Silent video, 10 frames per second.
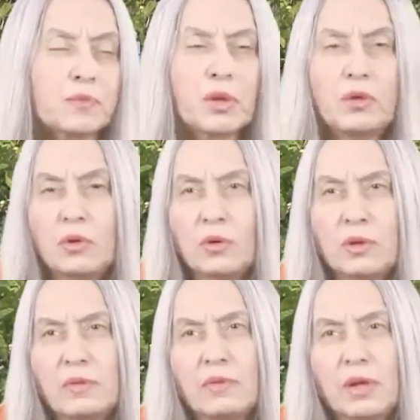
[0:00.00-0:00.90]
your
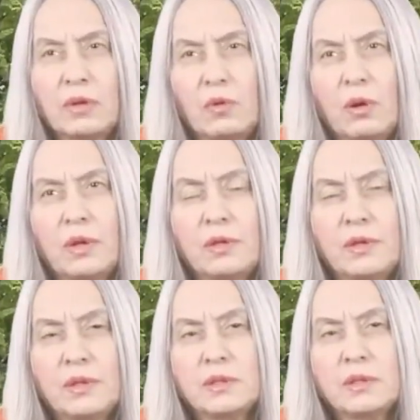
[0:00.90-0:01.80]
divine
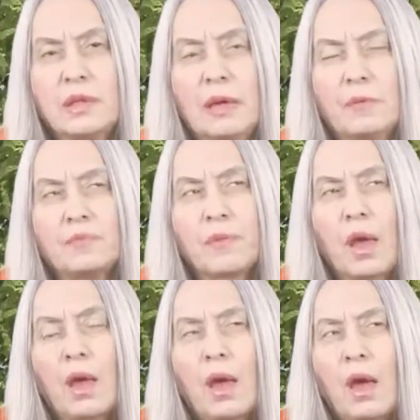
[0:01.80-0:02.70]
qualities?
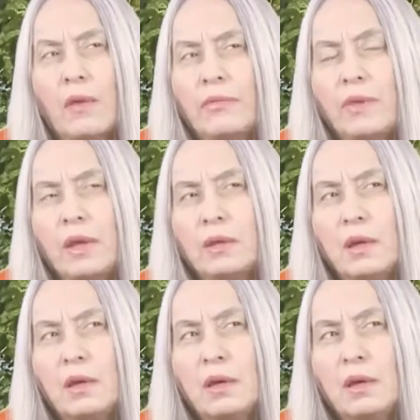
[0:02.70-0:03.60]
Then
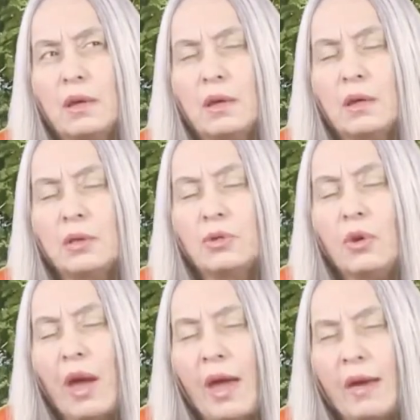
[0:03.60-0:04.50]
you
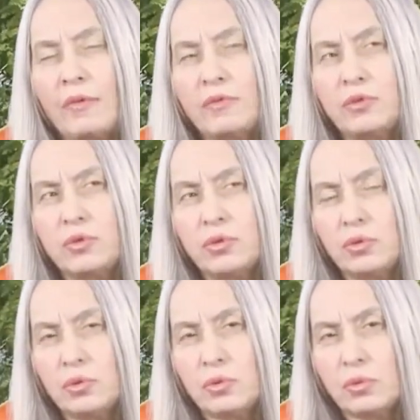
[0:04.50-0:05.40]
have
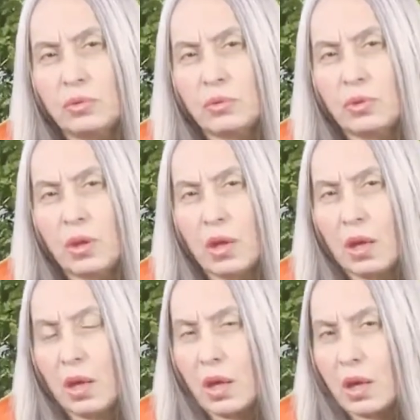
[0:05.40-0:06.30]
to
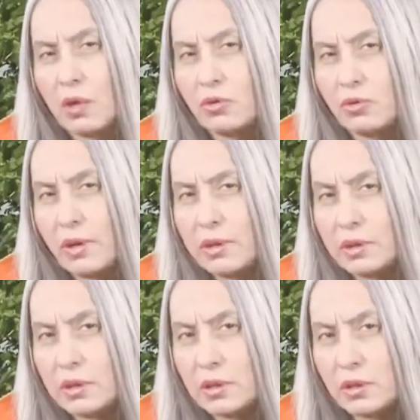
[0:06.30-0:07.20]

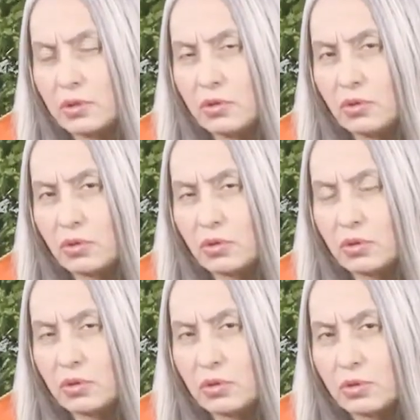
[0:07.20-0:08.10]
correct your
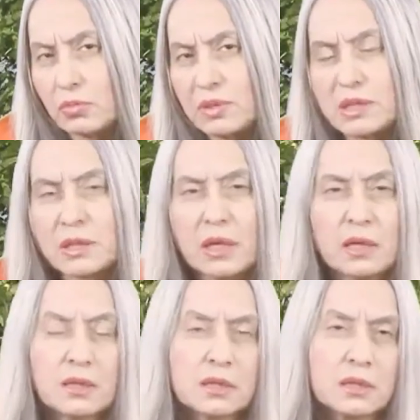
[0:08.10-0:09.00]

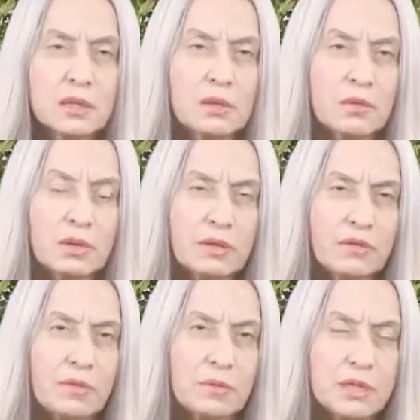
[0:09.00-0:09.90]
mistakes,
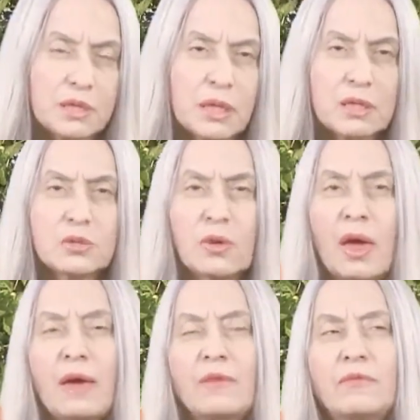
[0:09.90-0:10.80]
whatever mistakes you
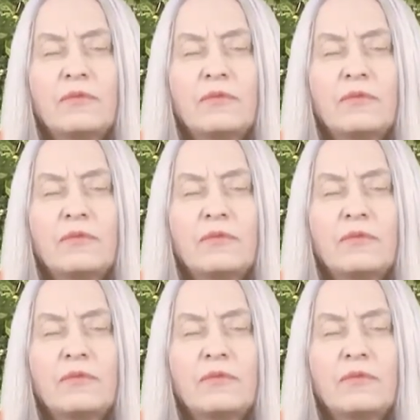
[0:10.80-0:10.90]
have.